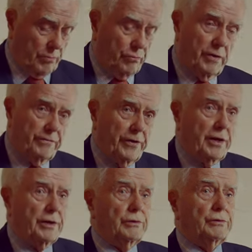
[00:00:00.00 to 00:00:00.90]

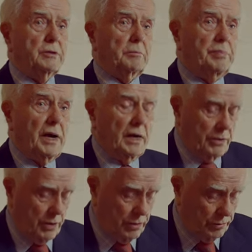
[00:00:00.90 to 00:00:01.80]
revealed by
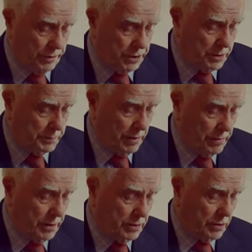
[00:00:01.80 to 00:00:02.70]
the Holy
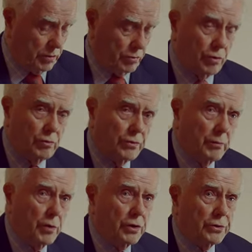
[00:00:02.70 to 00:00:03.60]
Spirit through
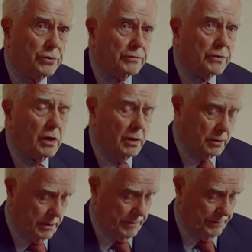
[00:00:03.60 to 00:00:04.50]
the Word of
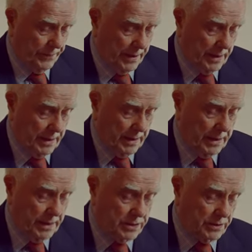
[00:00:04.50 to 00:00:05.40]
God,
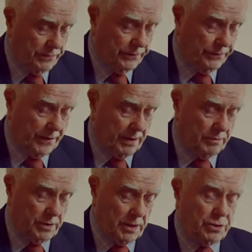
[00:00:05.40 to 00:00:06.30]
is the
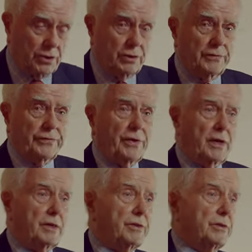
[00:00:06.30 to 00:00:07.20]
foundation of
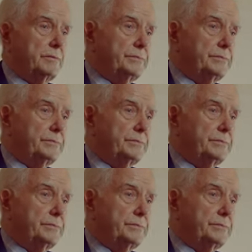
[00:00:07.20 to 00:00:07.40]
faith.